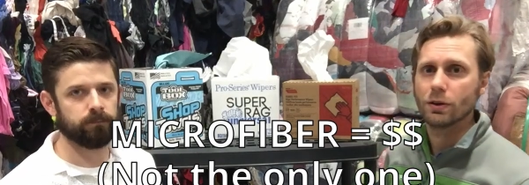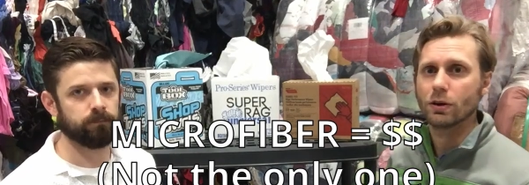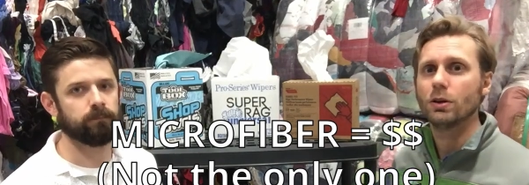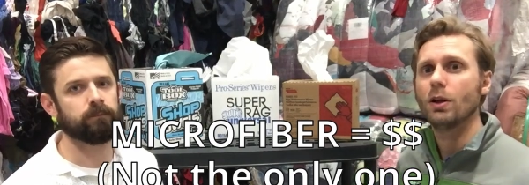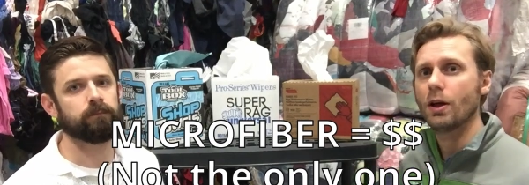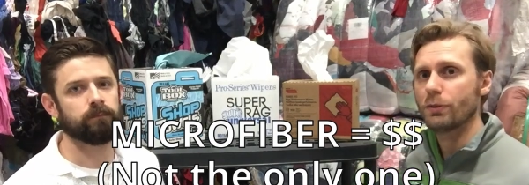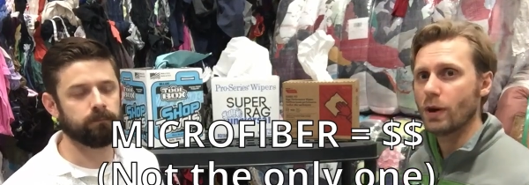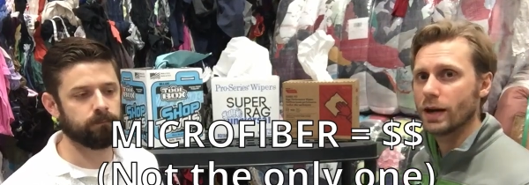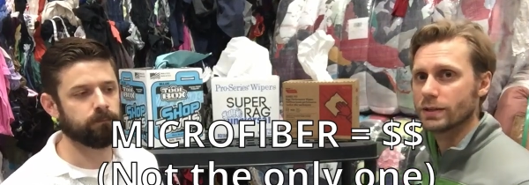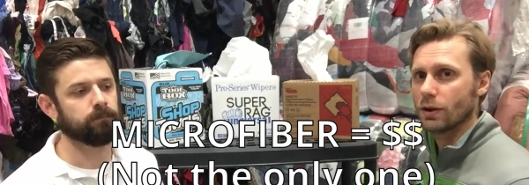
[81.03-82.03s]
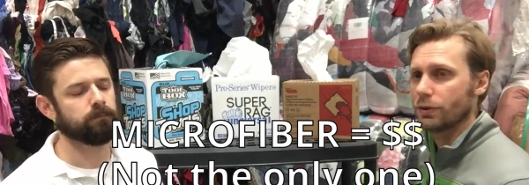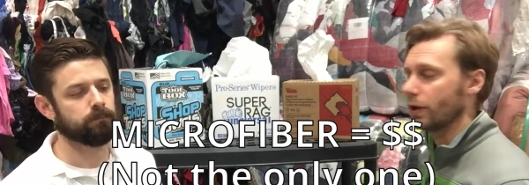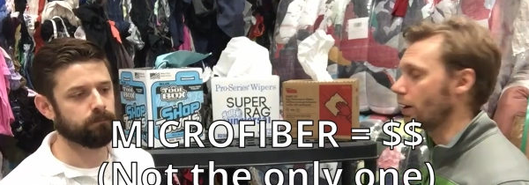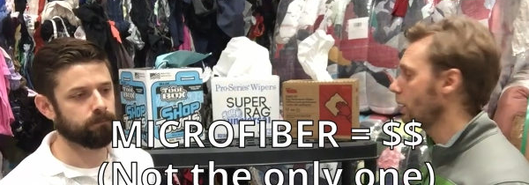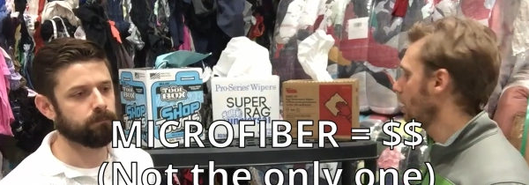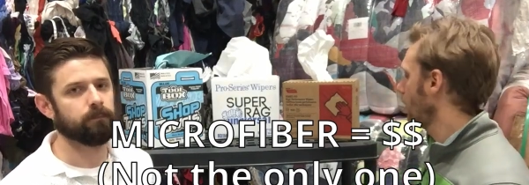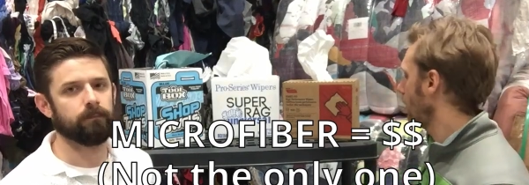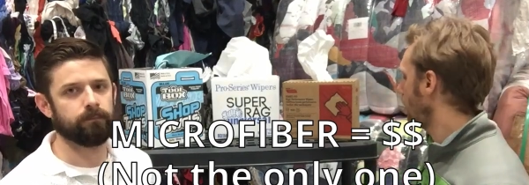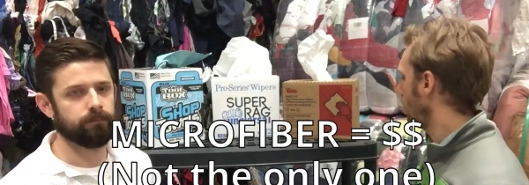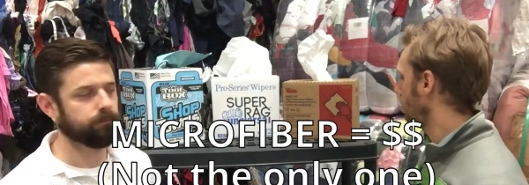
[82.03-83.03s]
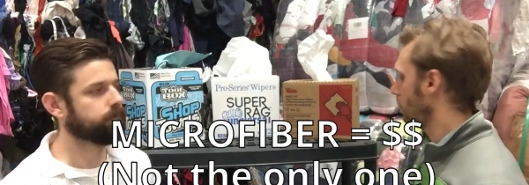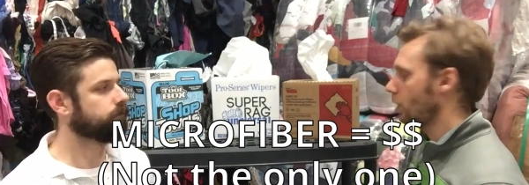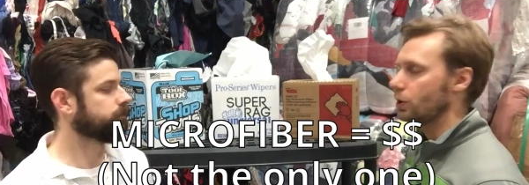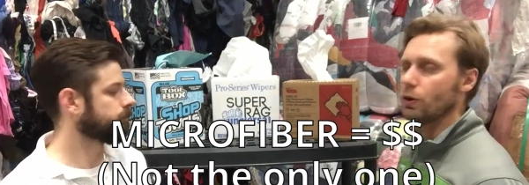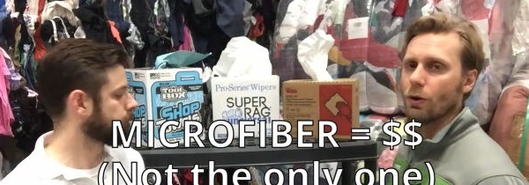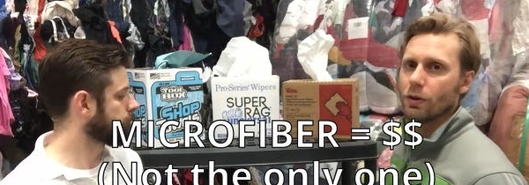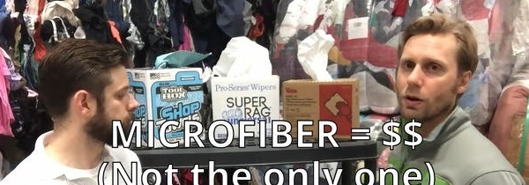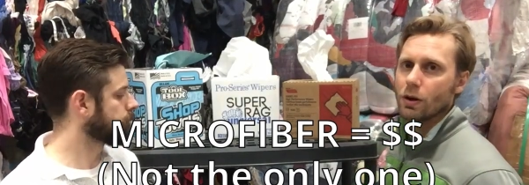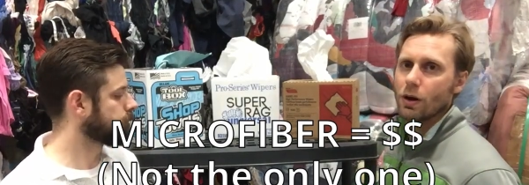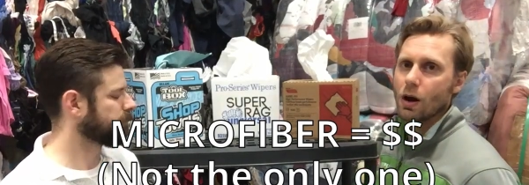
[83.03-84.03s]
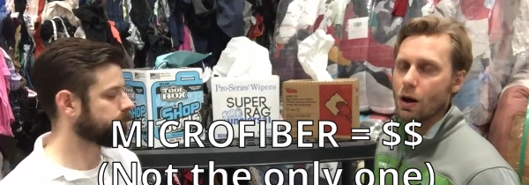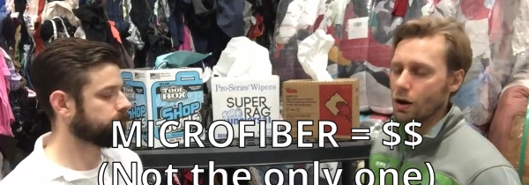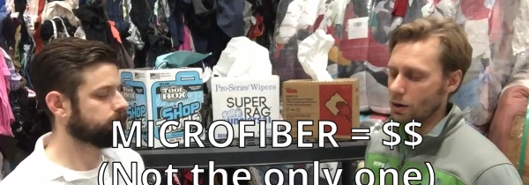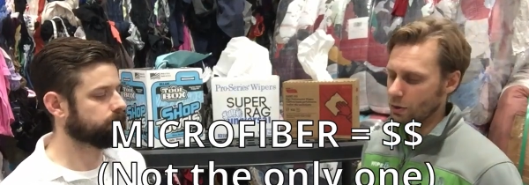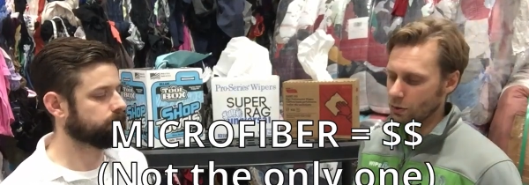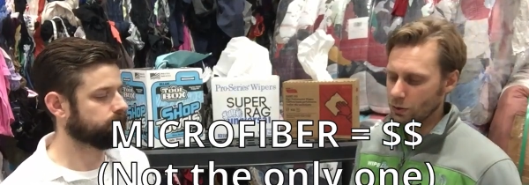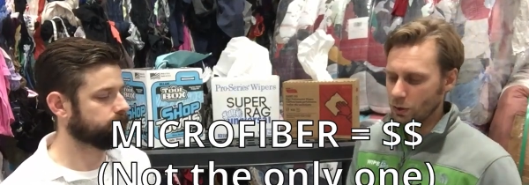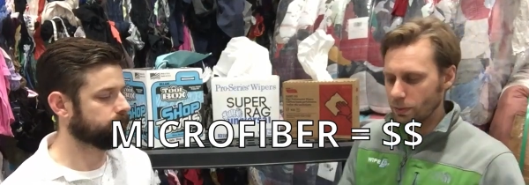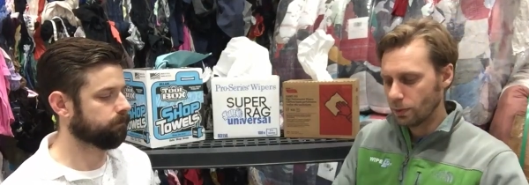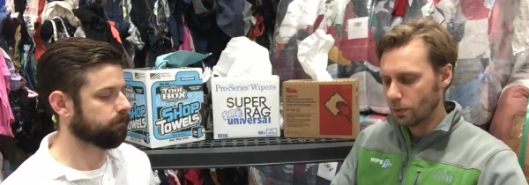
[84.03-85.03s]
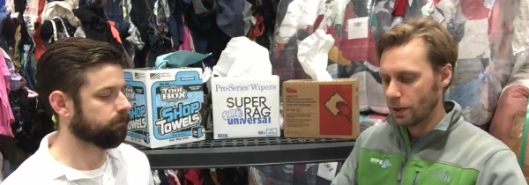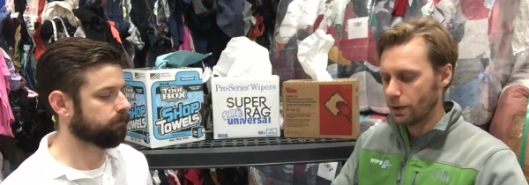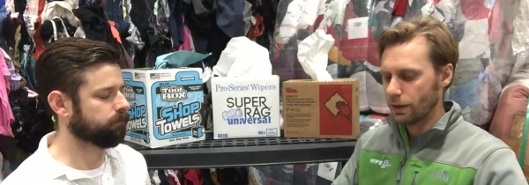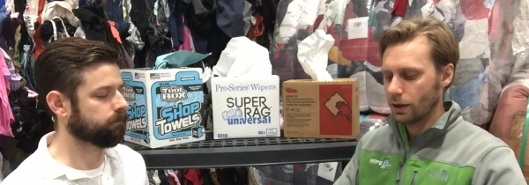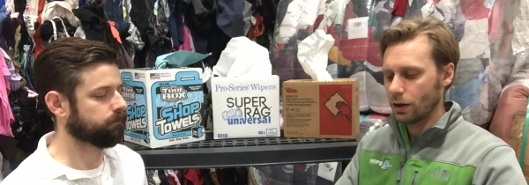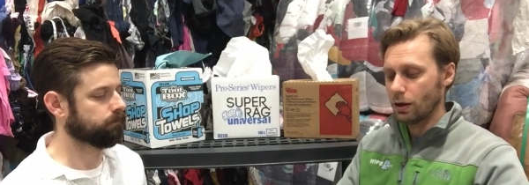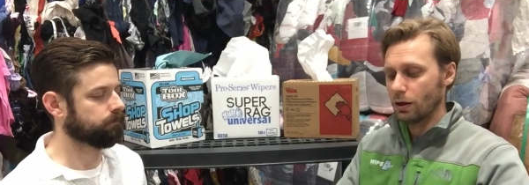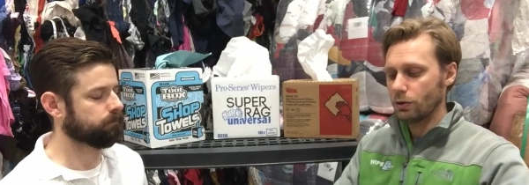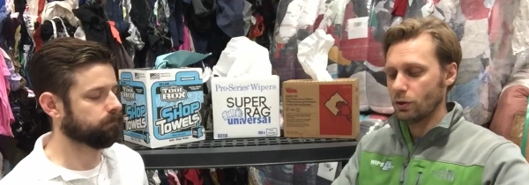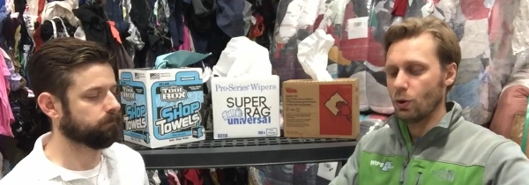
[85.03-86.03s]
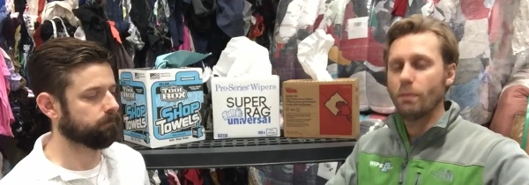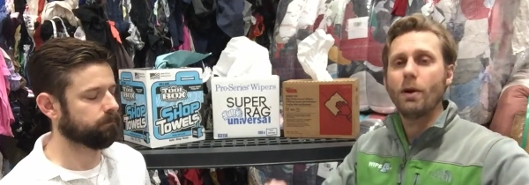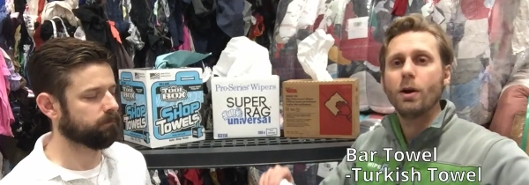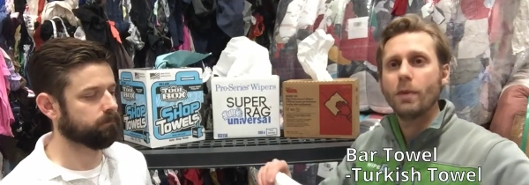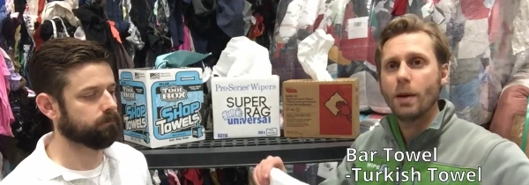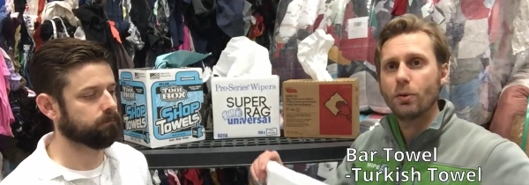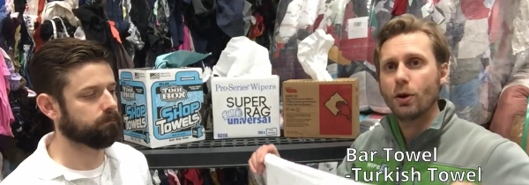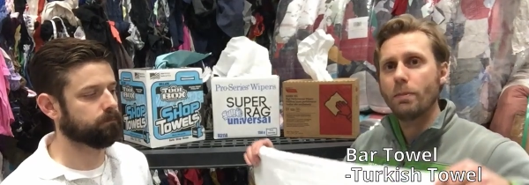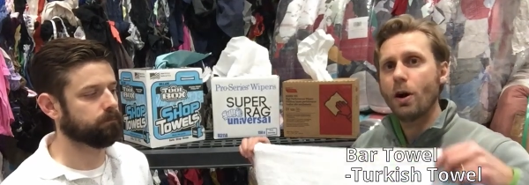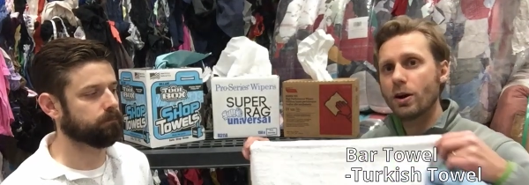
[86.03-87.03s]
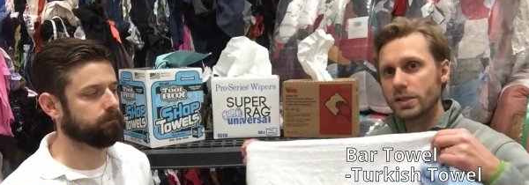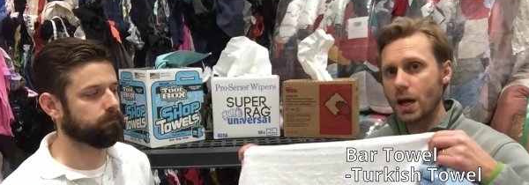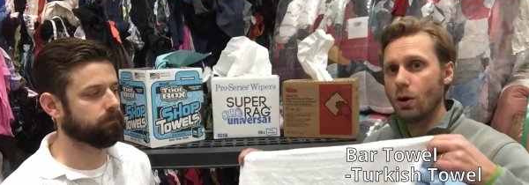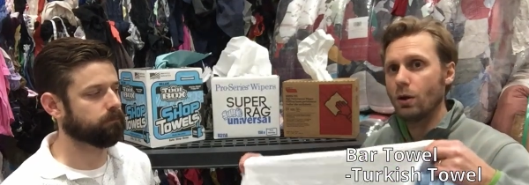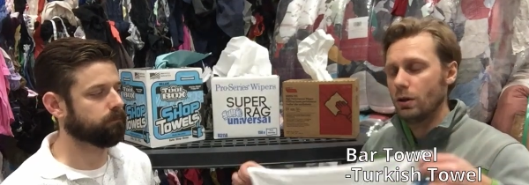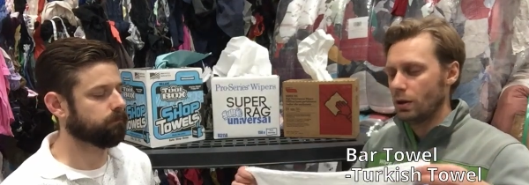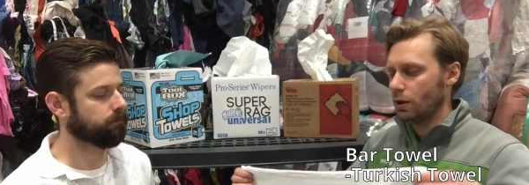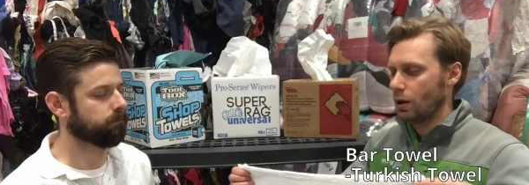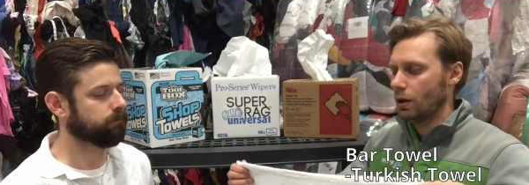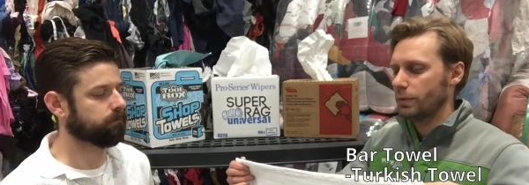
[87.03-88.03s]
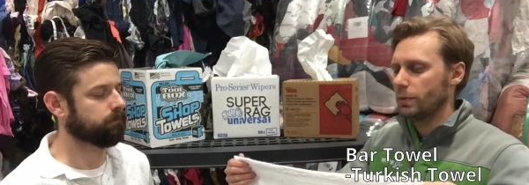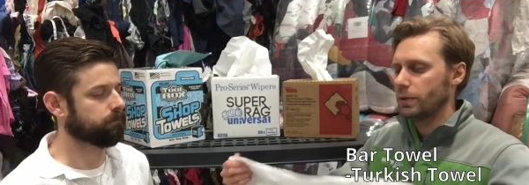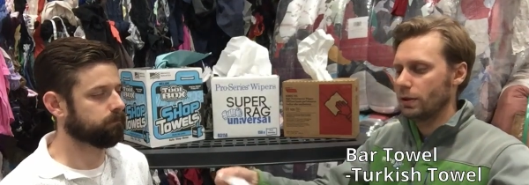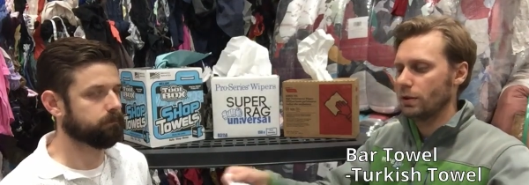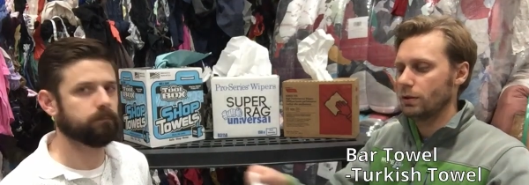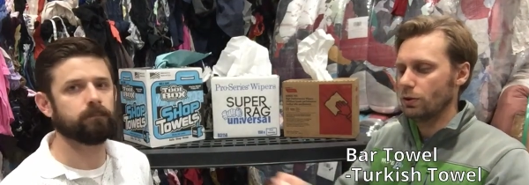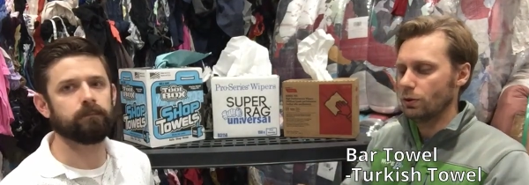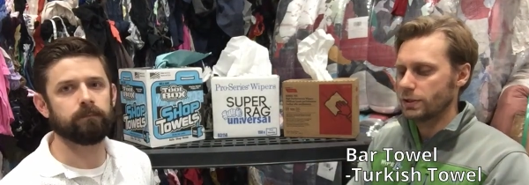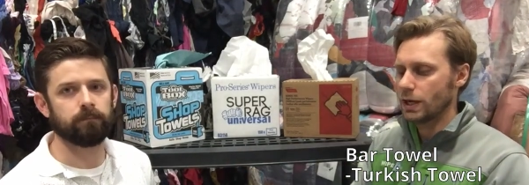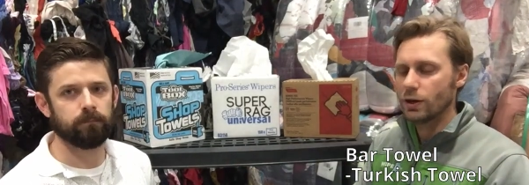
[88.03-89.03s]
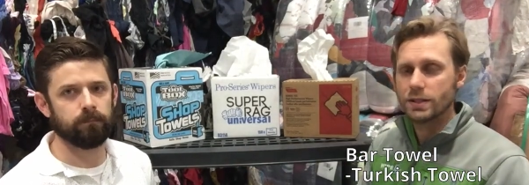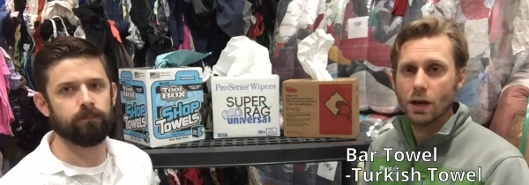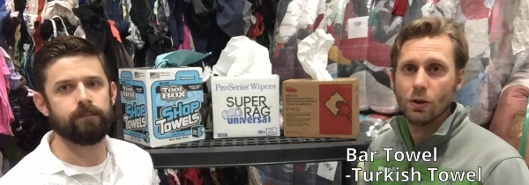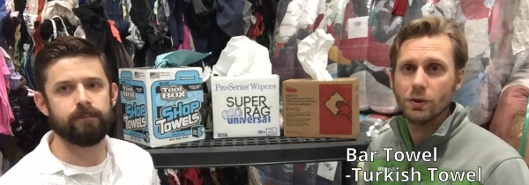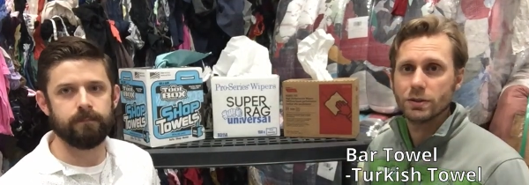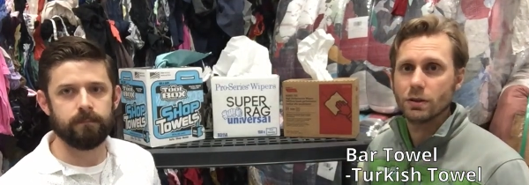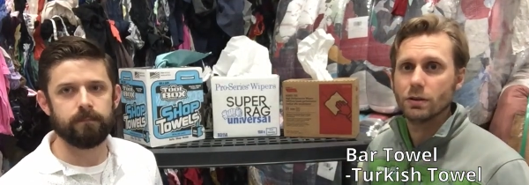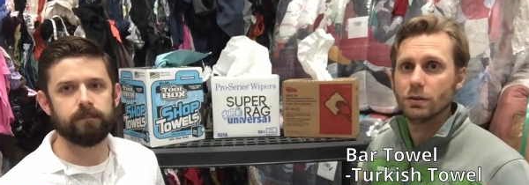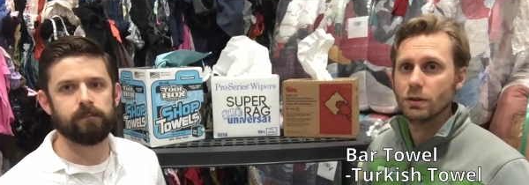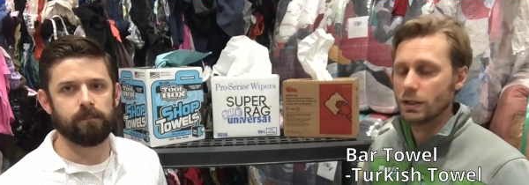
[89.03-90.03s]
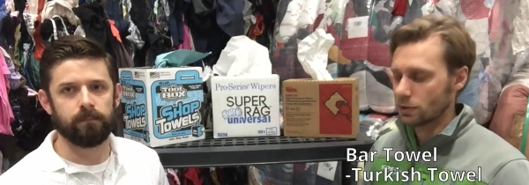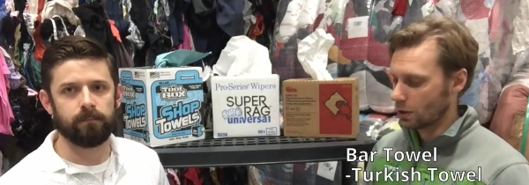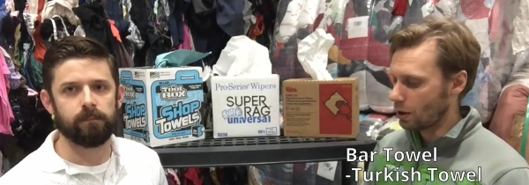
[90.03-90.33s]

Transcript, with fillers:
Speaker 1: other cloth rags out there. There are, people may think, a bar mop or a bar towel can be, a terry towel is a